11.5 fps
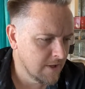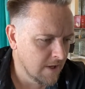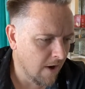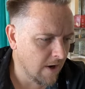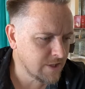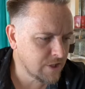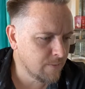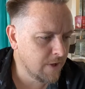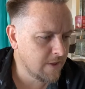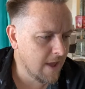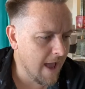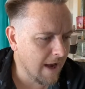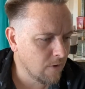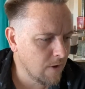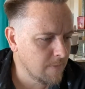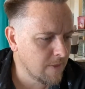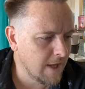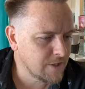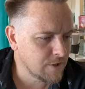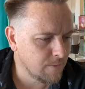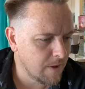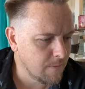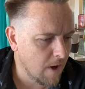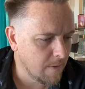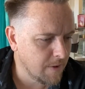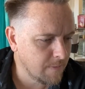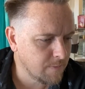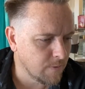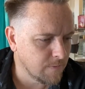I shall be their Elohim, and they shall be my people.